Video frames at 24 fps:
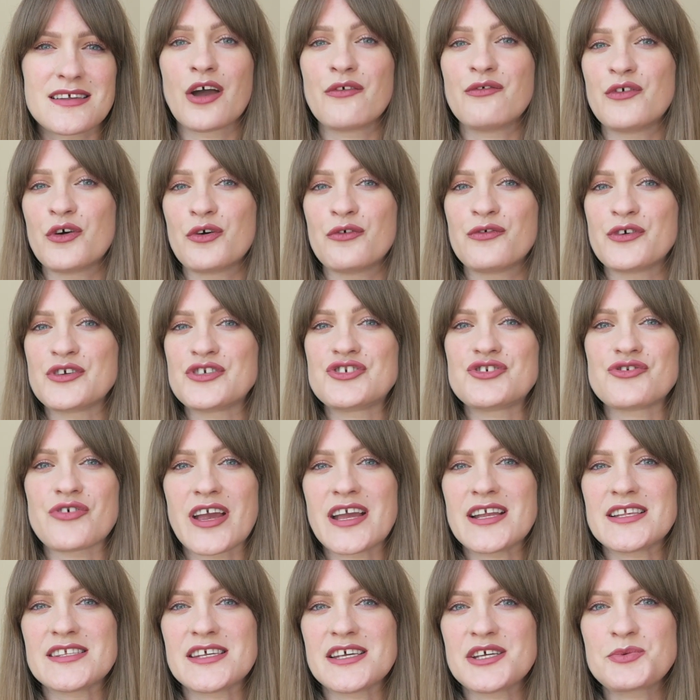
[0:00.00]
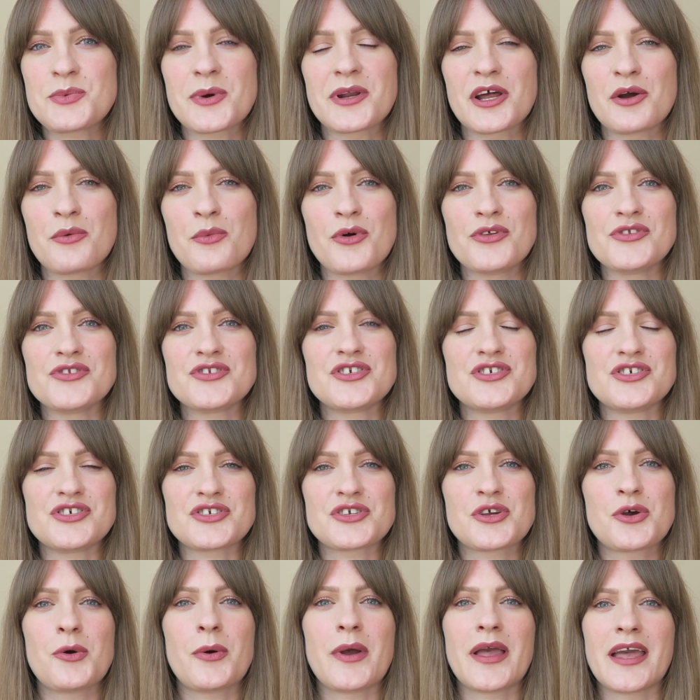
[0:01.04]
I feel frustrated when I want to
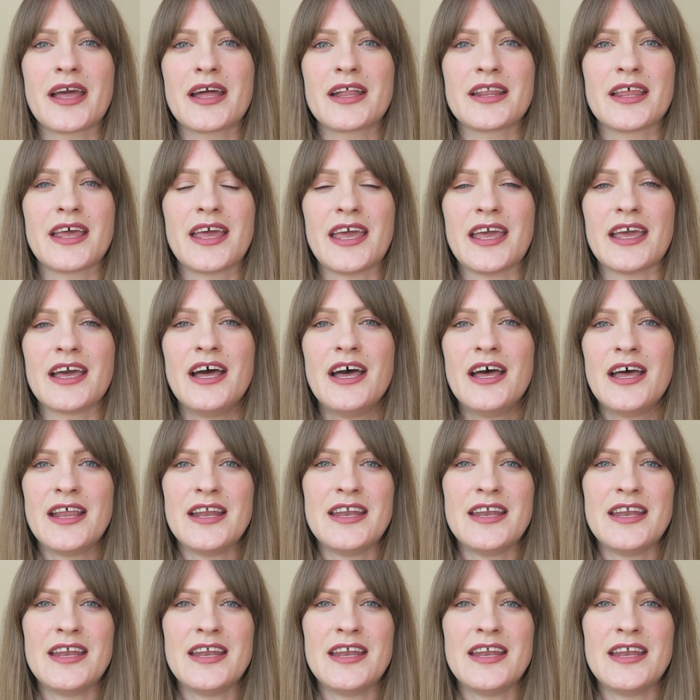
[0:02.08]
just quickly